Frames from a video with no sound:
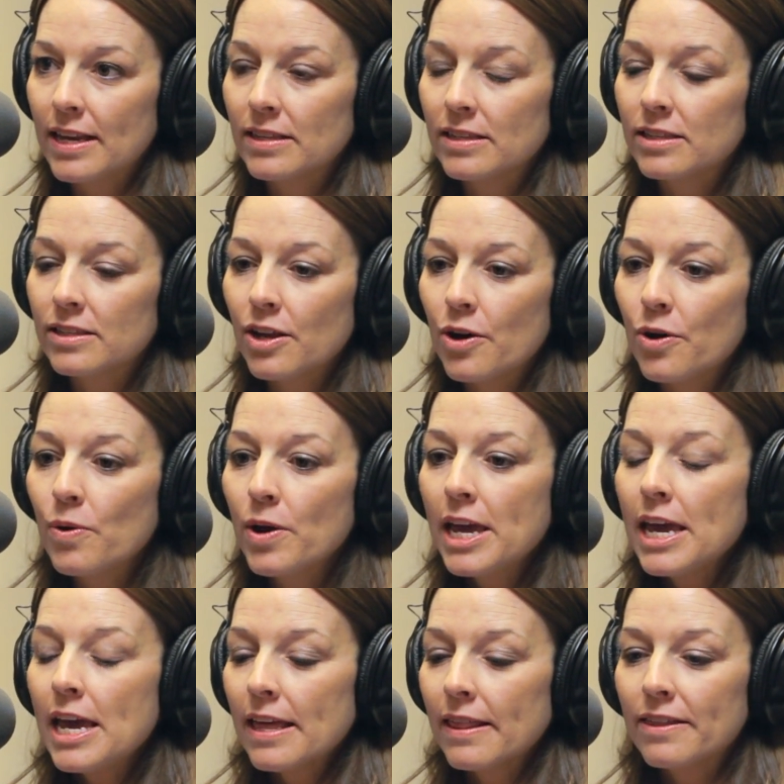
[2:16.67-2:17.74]
And so
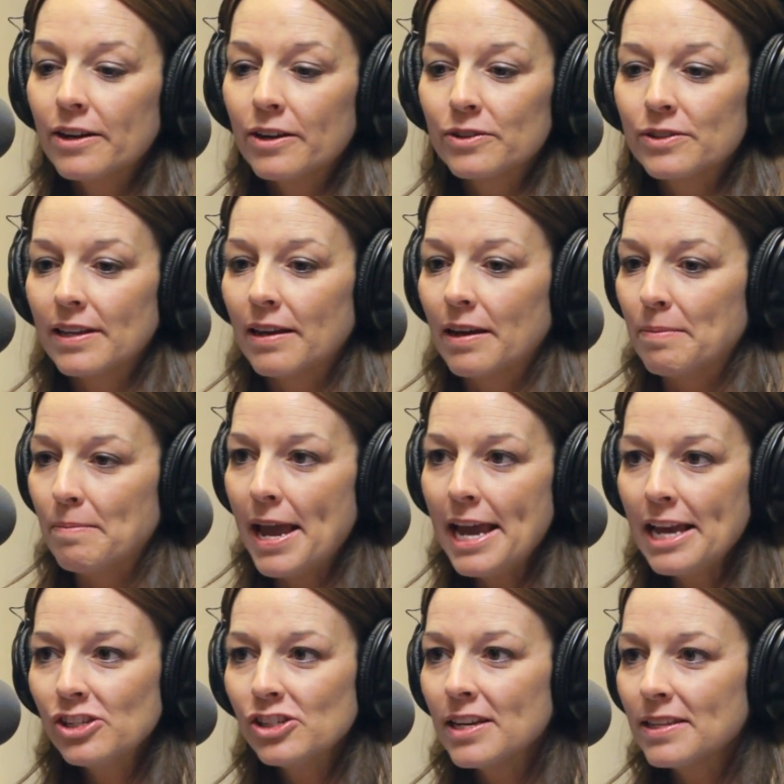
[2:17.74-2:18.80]
there's
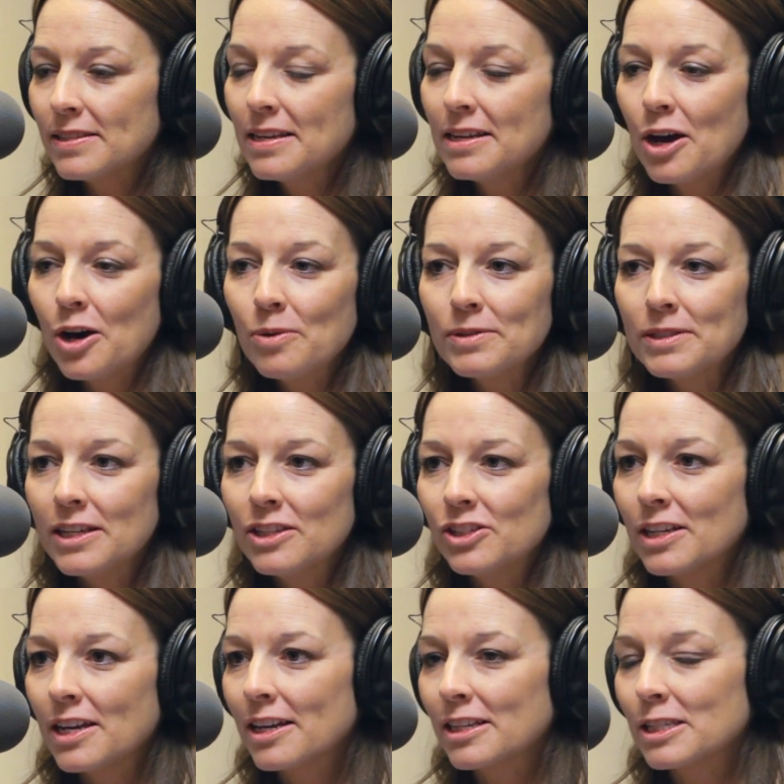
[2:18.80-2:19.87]
HSE home
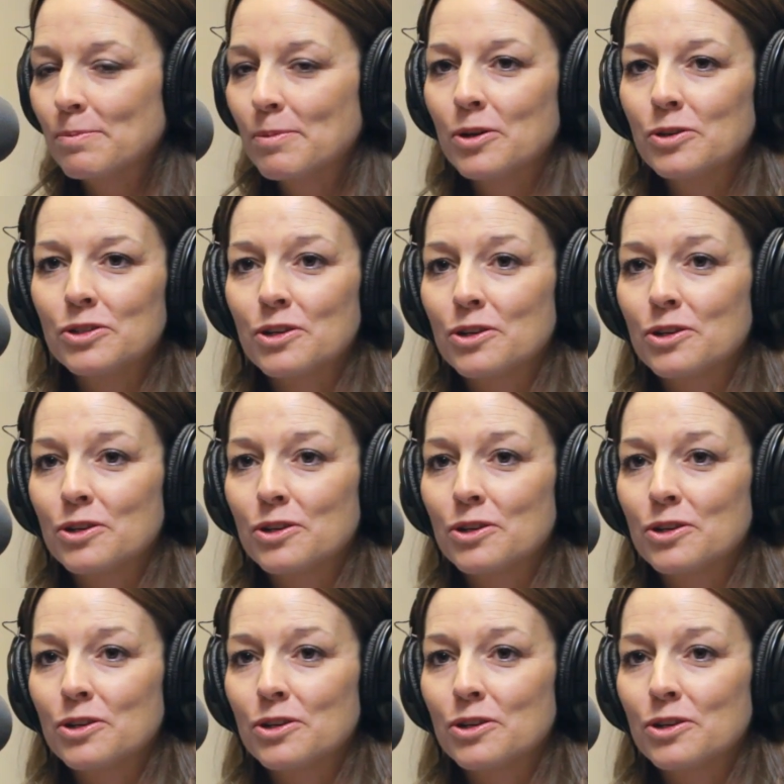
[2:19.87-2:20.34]
staging experts.